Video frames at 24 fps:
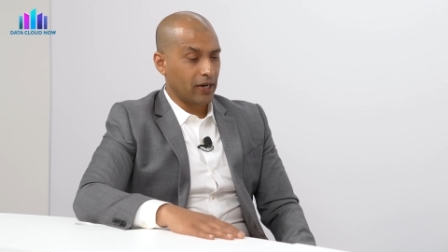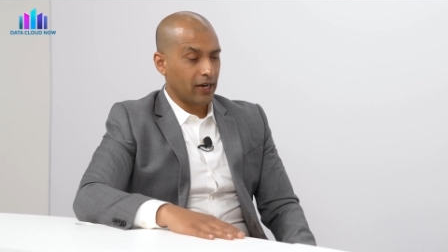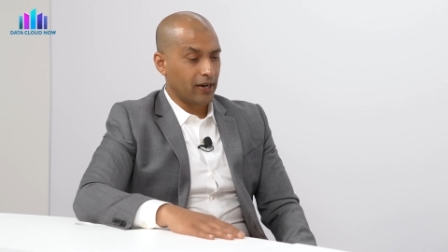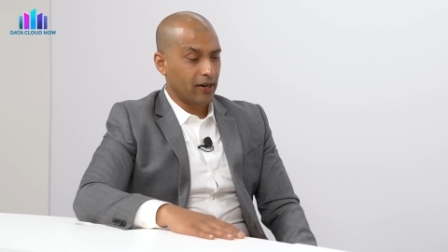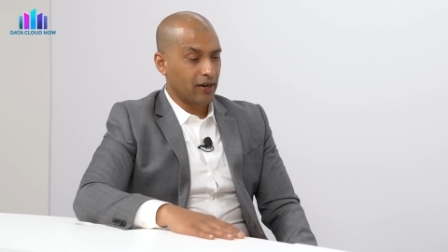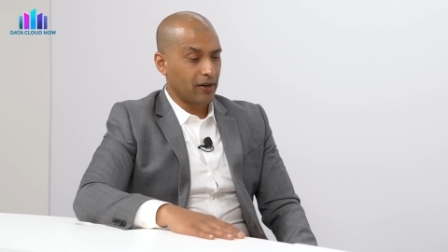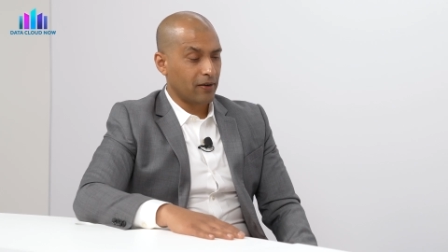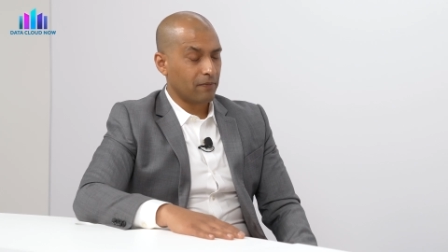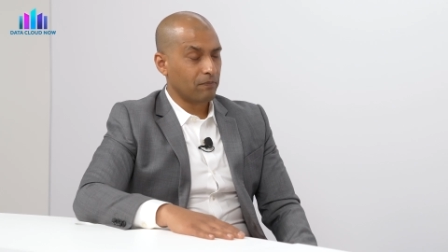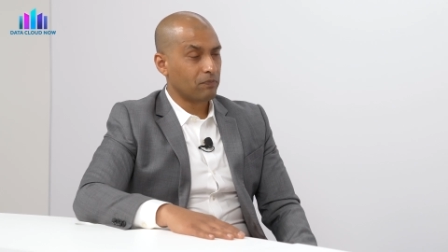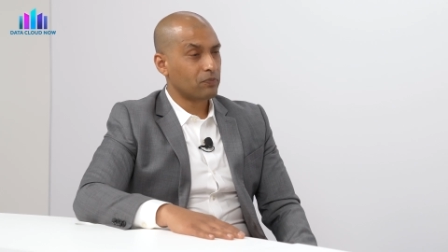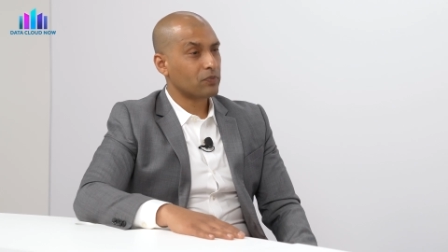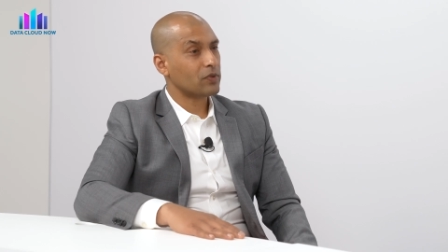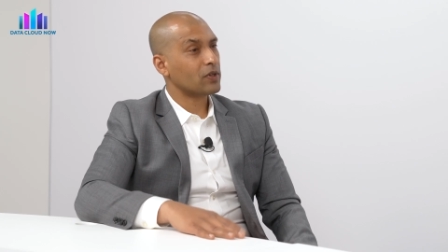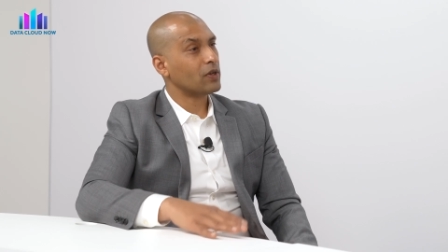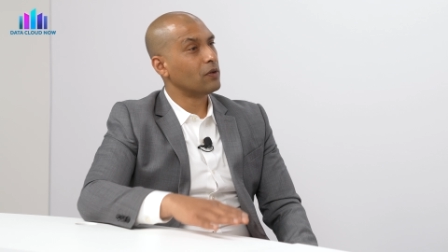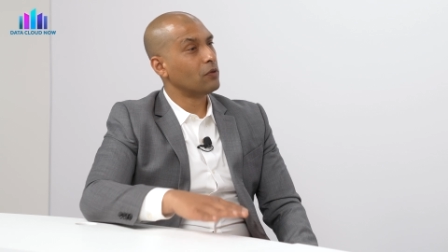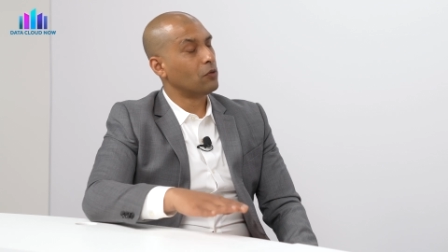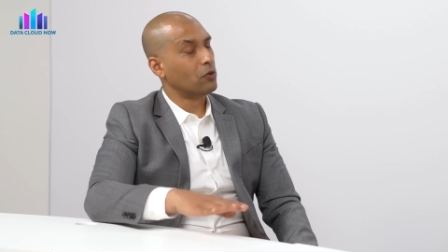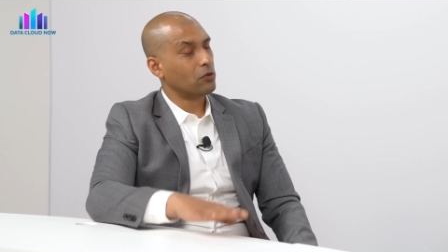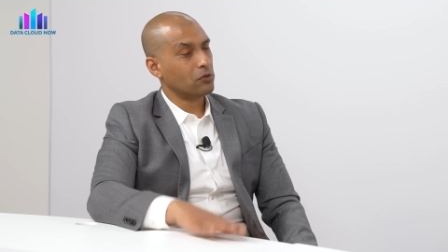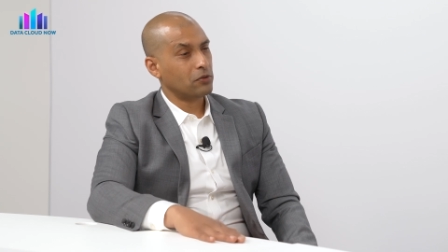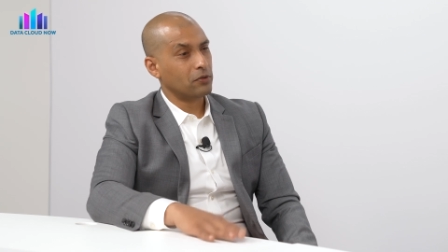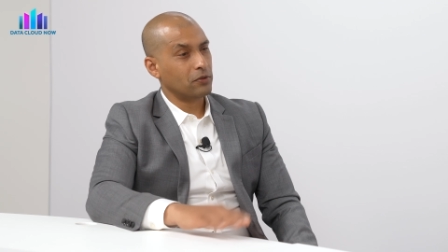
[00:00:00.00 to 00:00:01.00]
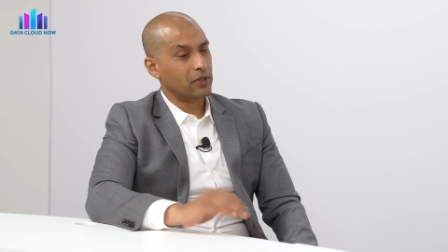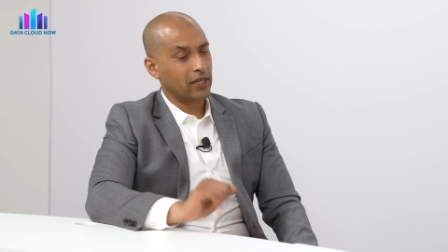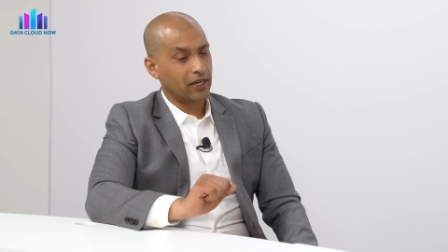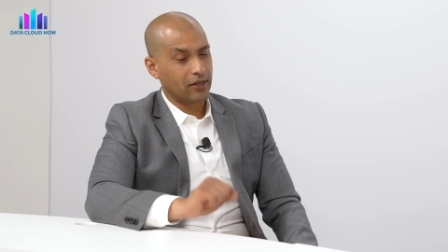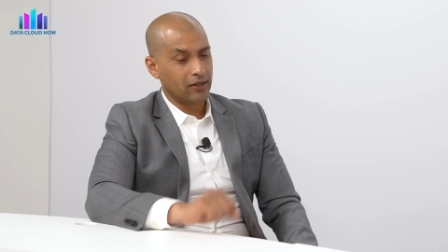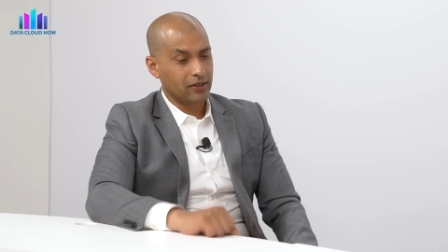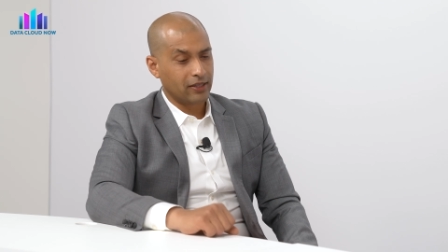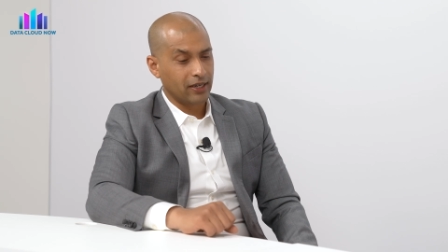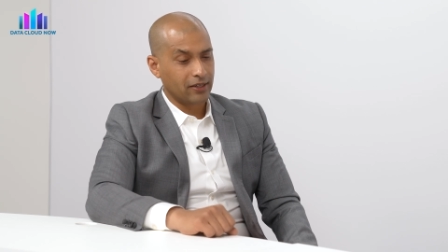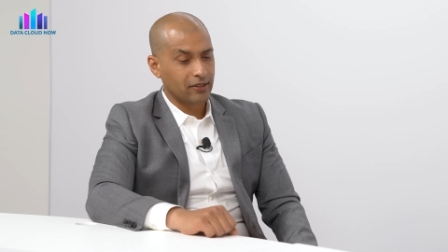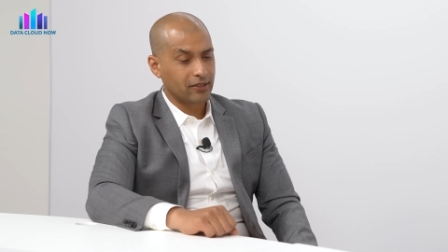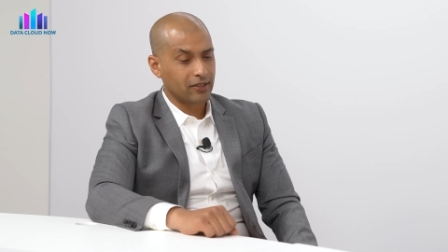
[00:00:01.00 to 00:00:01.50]
um,
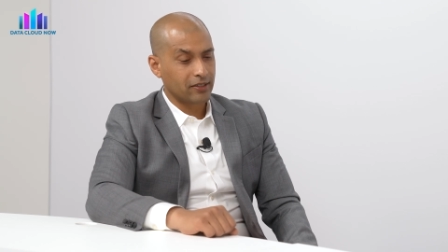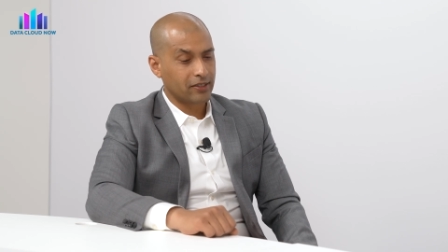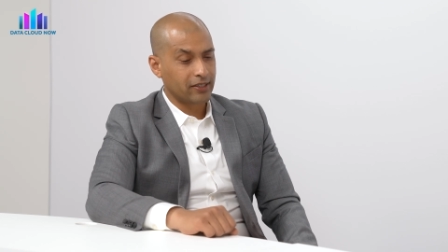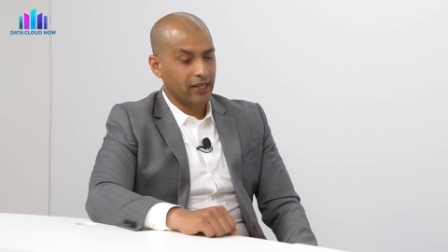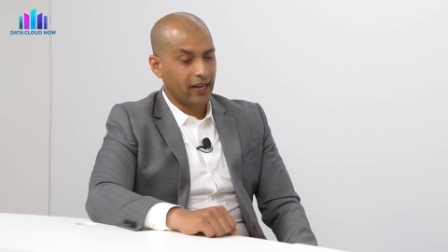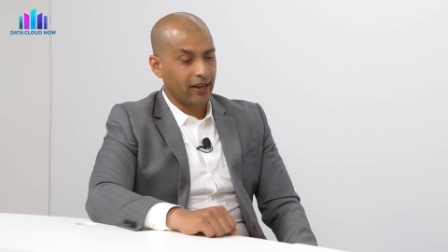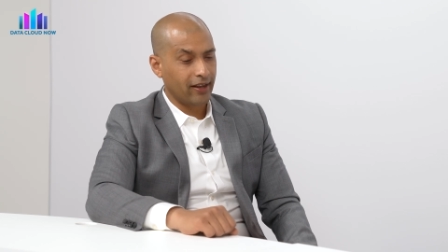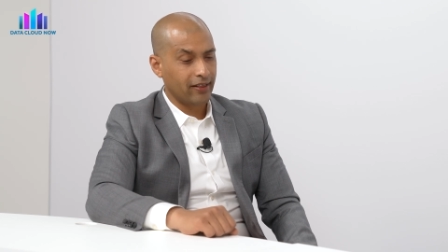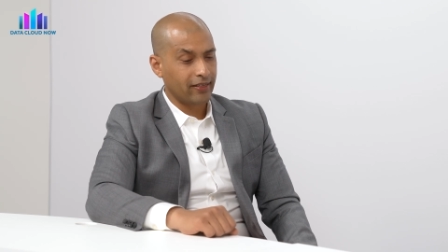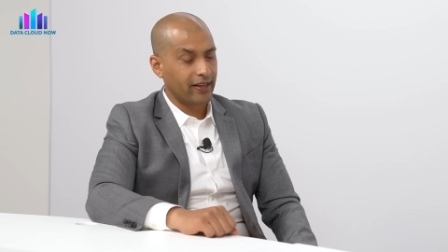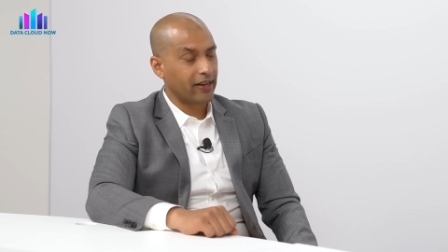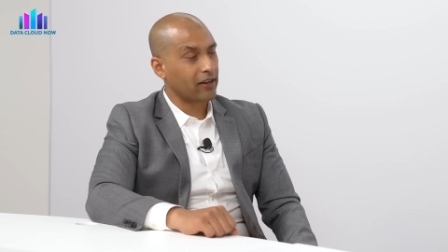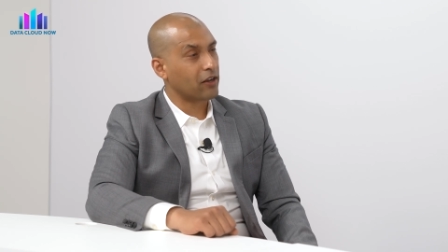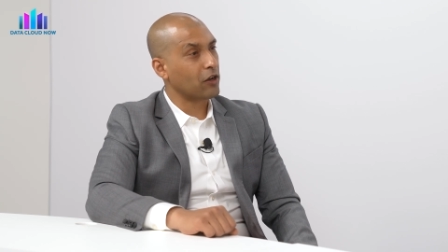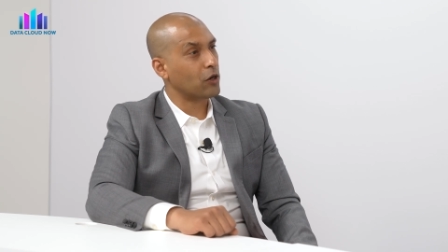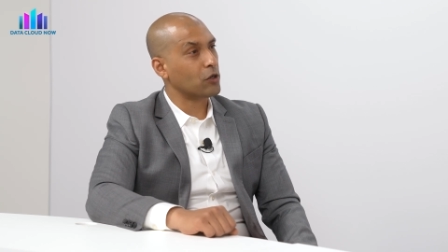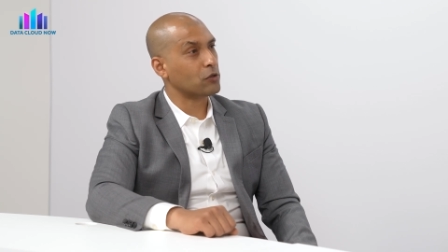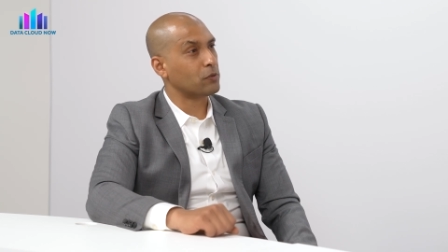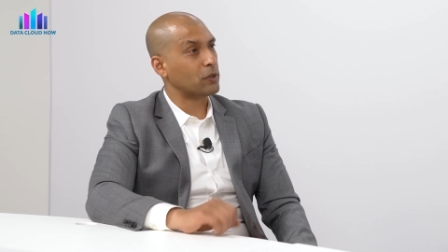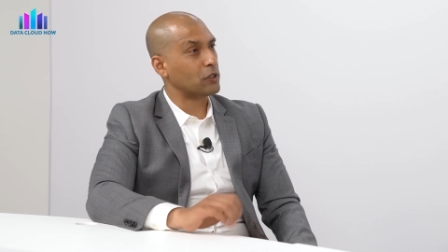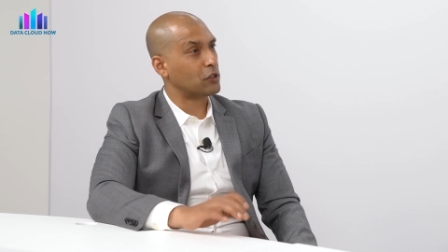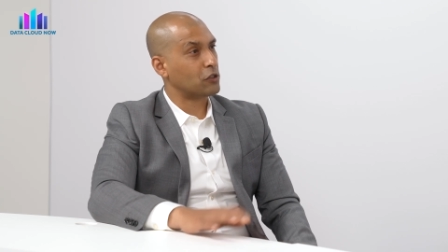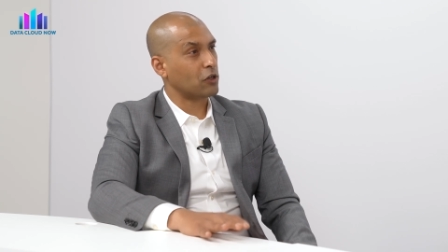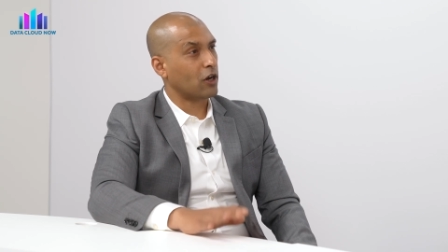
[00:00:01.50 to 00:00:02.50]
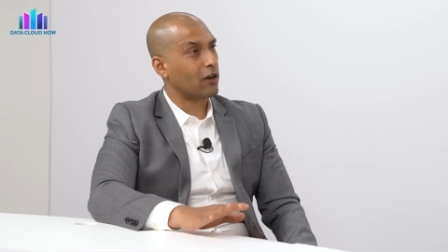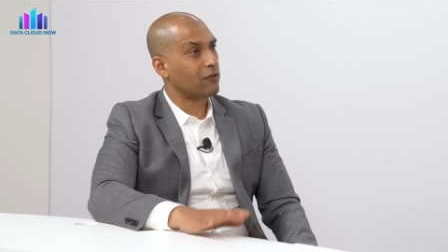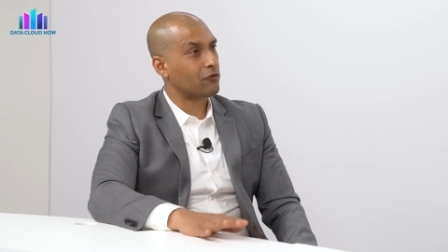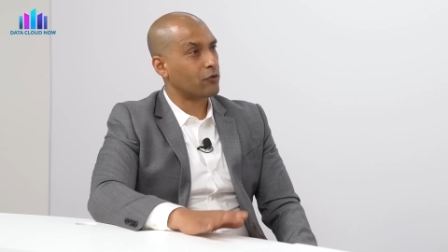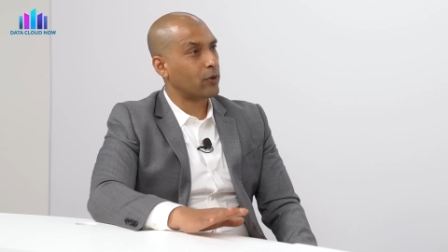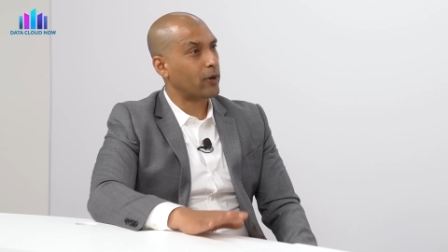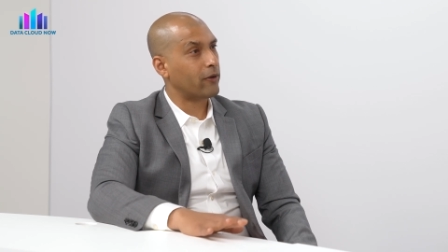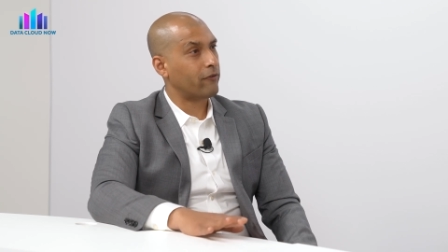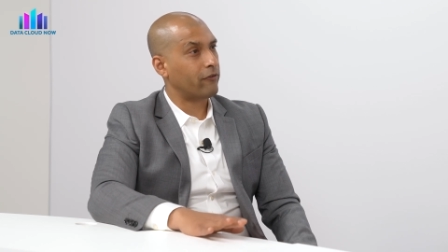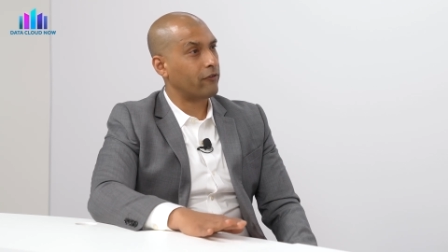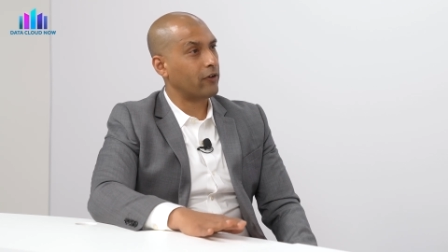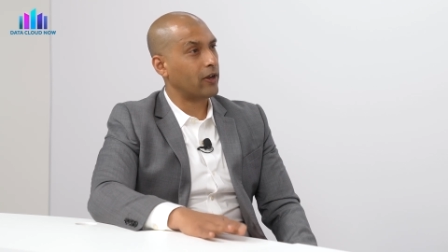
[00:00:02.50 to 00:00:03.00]
there, there's a saying that goes when
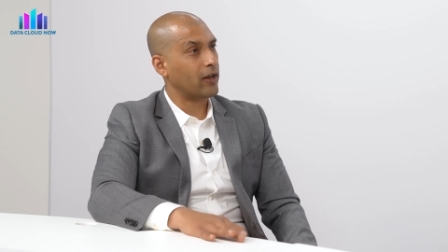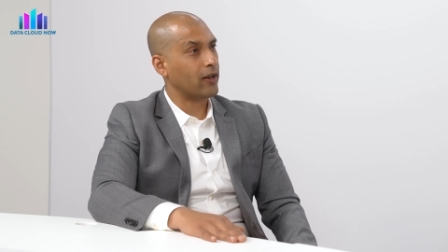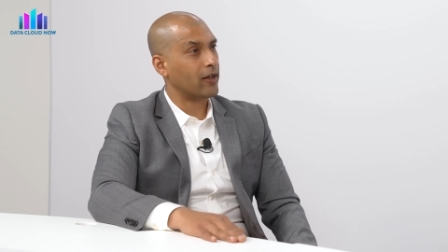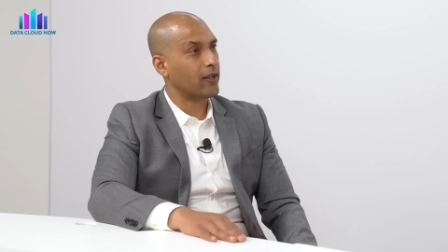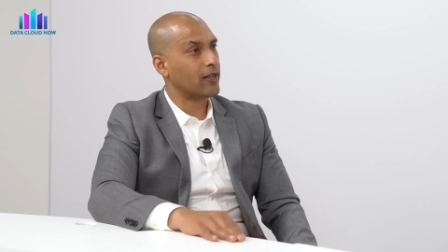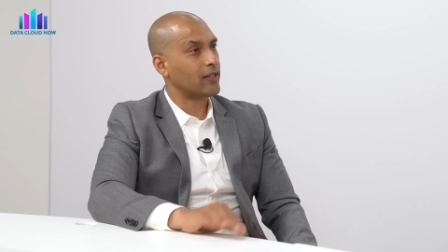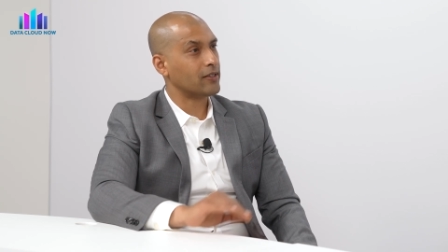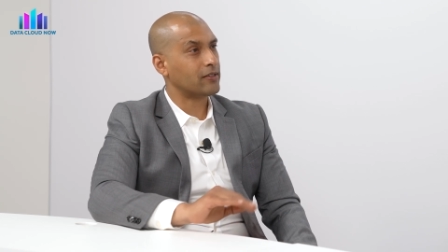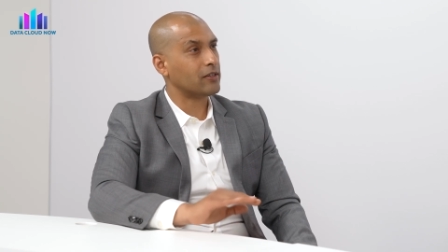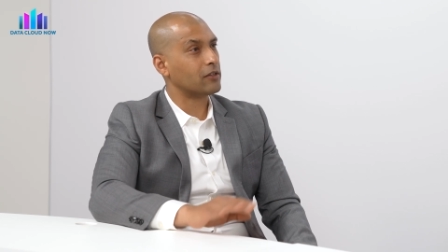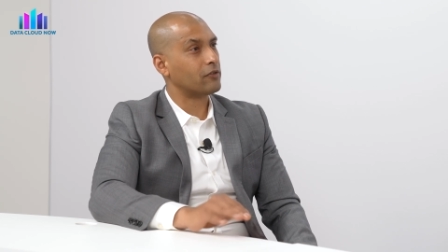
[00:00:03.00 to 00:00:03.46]
software fails,